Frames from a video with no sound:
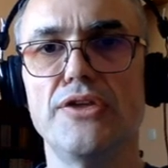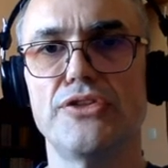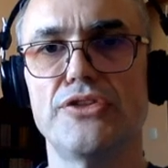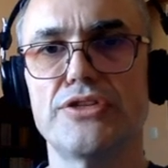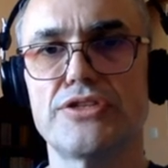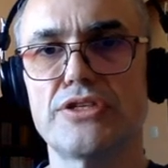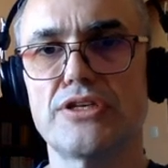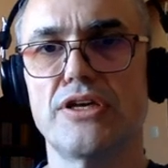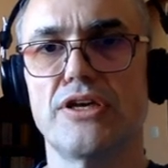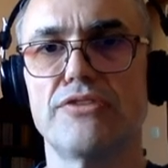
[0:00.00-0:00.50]

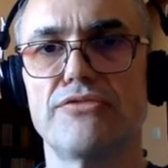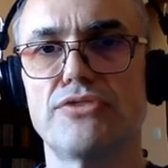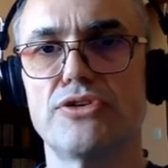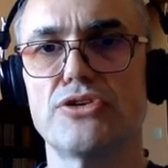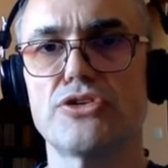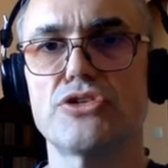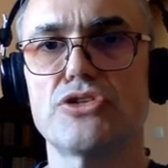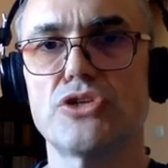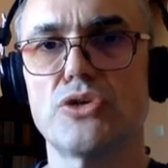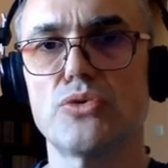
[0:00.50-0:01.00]

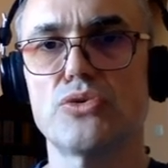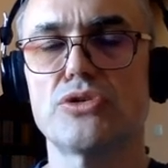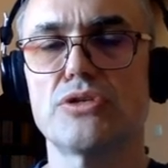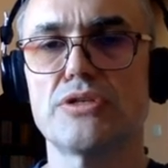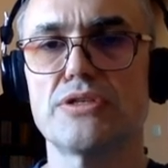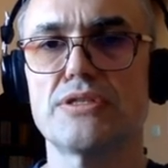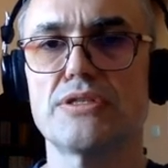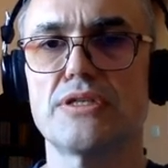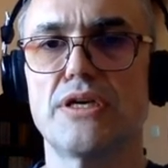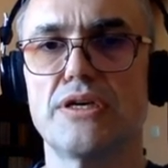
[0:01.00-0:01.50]

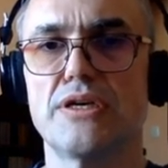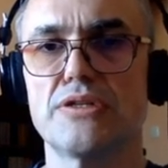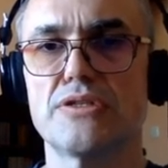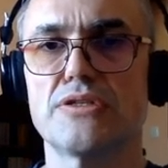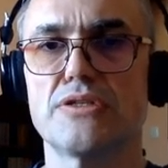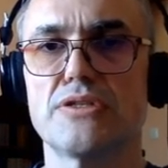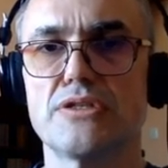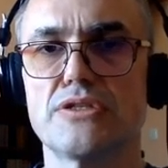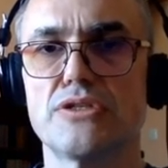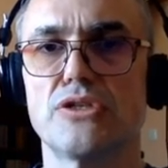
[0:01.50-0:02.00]

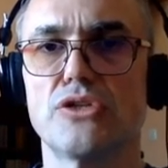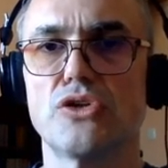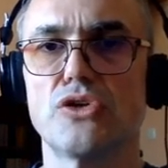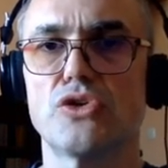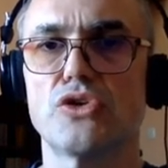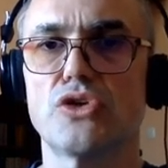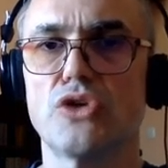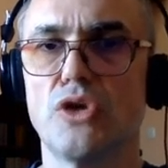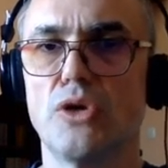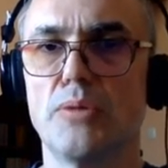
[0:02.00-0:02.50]

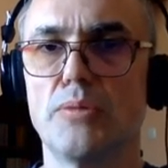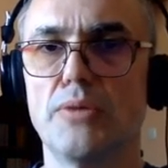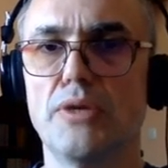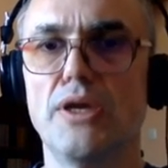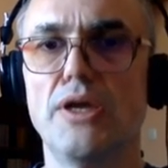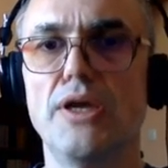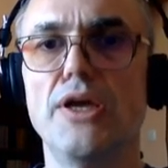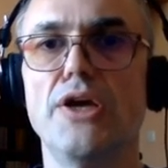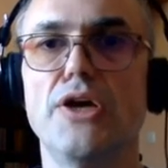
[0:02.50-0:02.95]
discoversociallsciences.com.